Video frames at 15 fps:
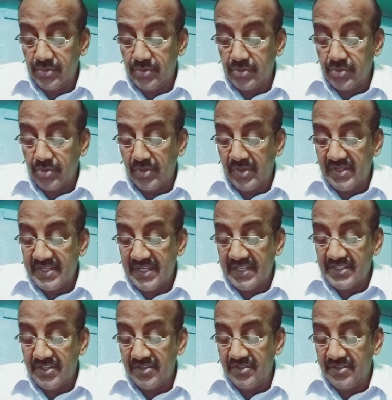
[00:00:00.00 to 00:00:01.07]
So the
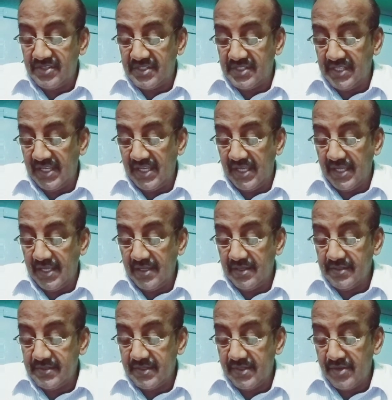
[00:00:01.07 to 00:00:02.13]
section C,
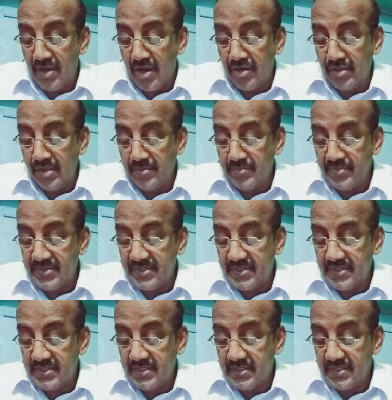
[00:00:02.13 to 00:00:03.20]
synonyms,
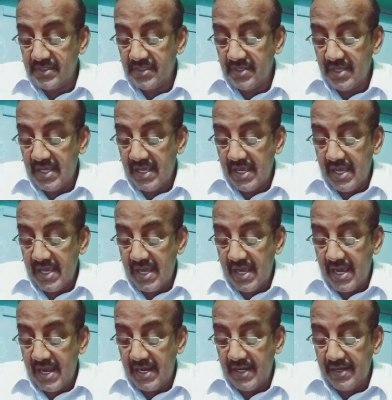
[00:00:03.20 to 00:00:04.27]

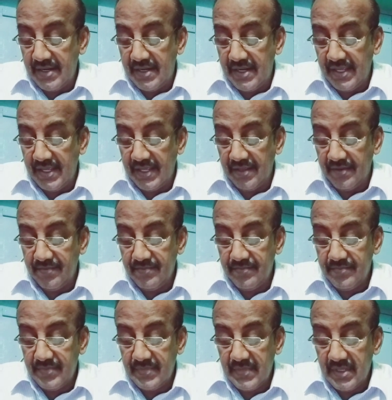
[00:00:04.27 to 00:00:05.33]
and D,
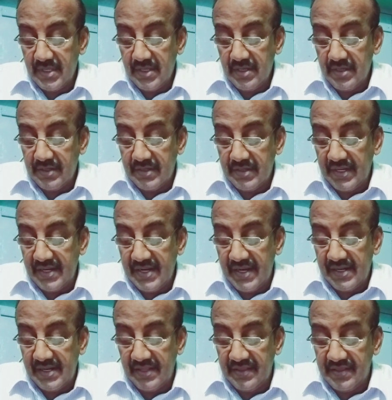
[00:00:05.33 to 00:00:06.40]

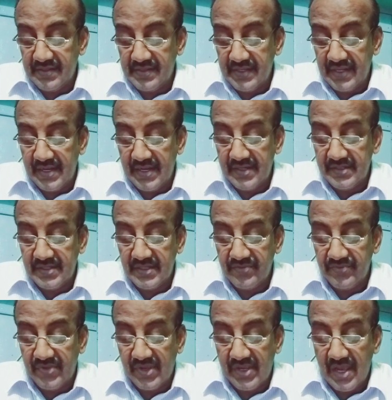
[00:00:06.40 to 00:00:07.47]
rewriting the sentences
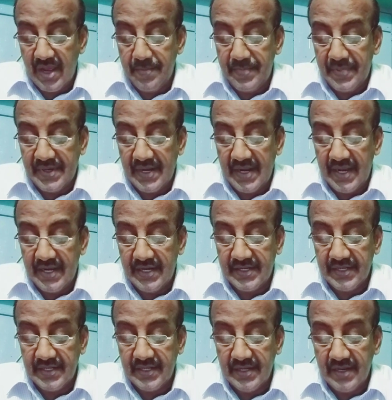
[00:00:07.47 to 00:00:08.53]
with capital
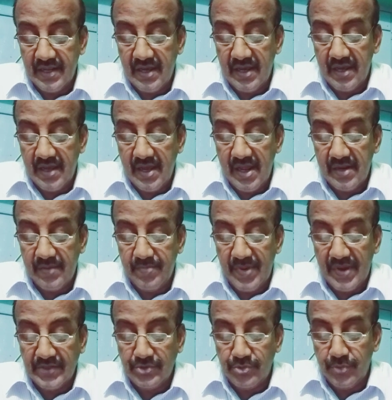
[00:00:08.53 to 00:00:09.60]
letter and
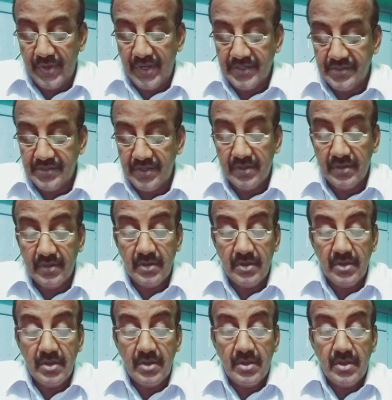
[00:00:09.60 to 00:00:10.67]
punctuation,
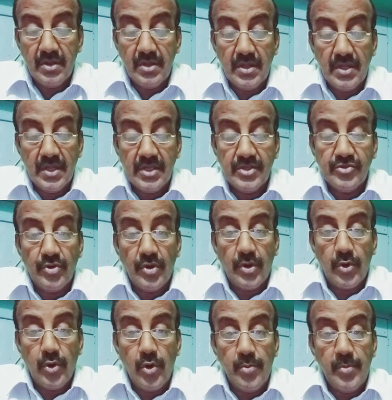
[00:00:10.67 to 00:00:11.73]
is your
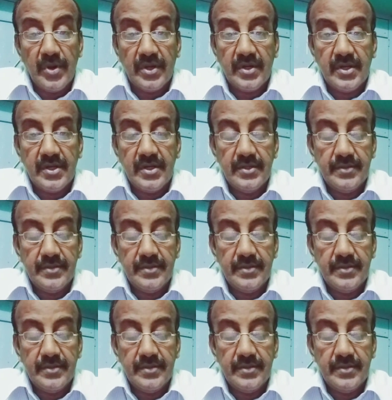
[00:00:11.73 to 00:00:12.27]
homework.